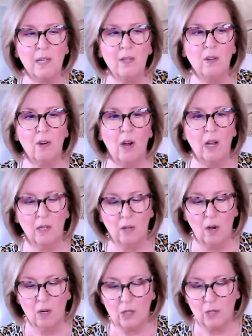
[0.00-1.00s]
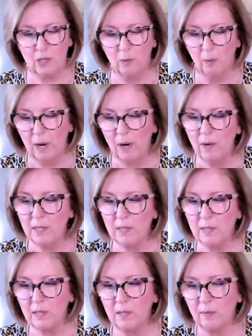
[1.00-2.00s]
in your unconscious
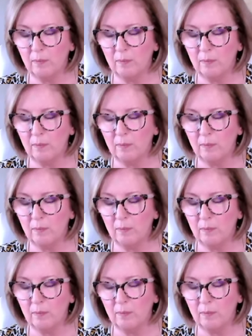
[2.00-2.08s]
awareness.